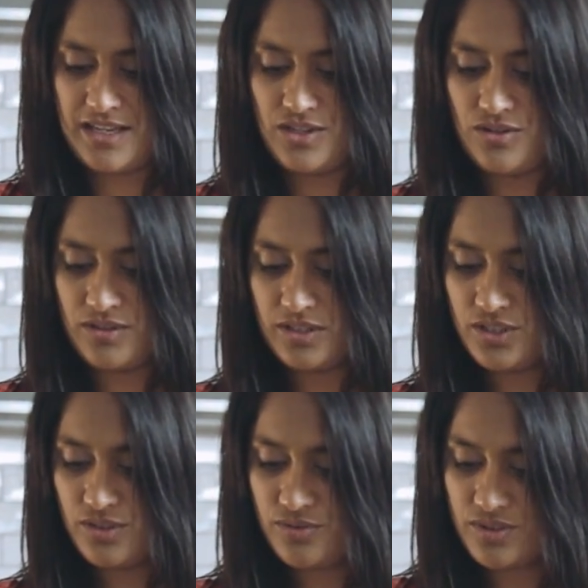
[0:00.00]
you
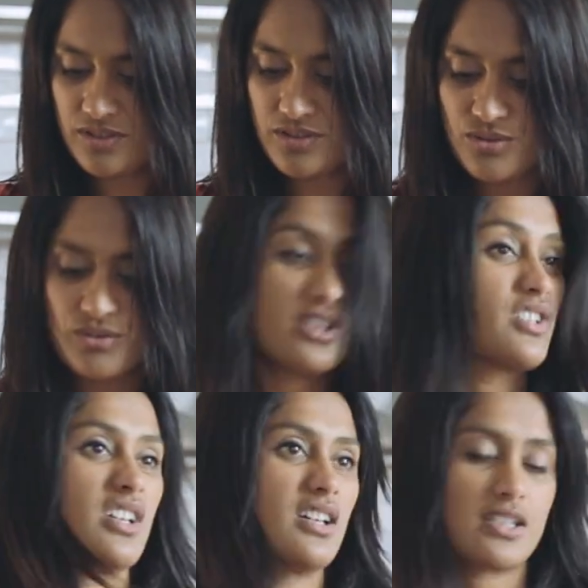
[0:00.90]
could use soya
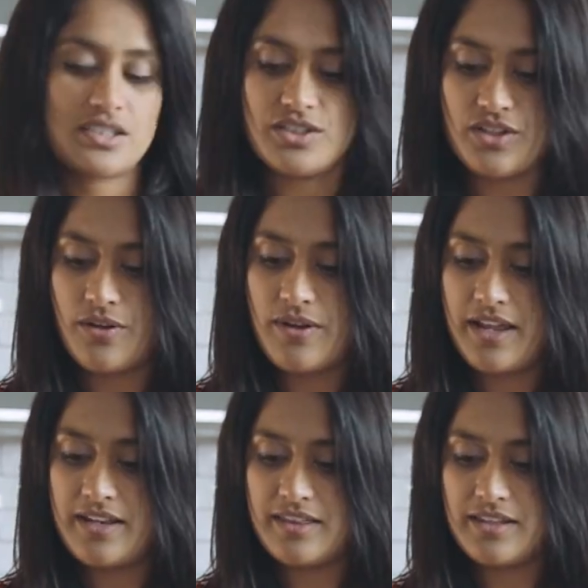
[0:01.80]
chunks, you know,
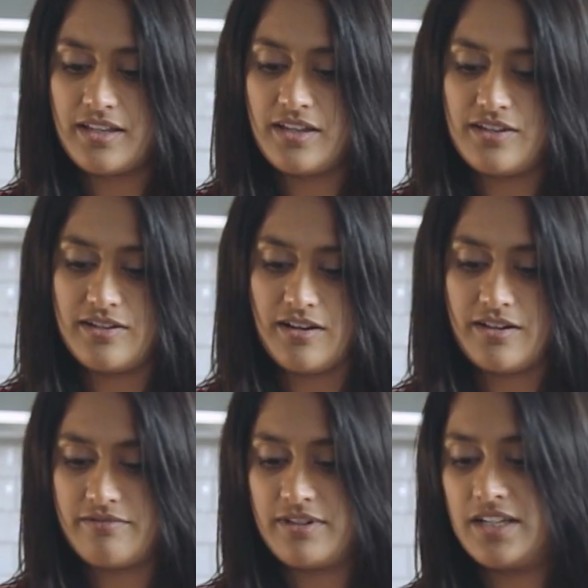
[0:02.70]
anything you
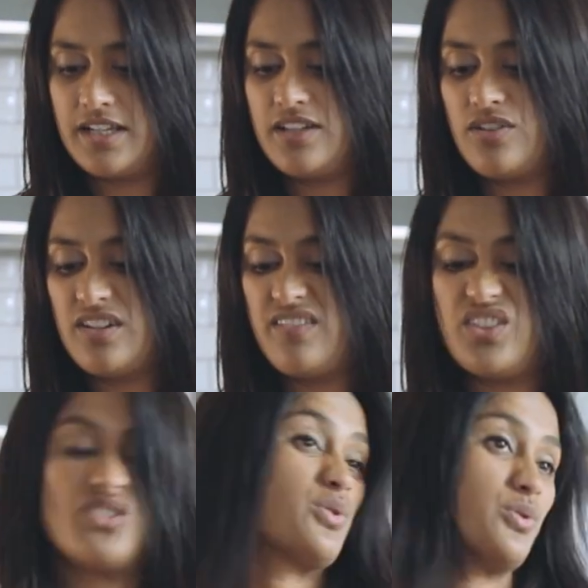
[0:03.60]
like really. You could even use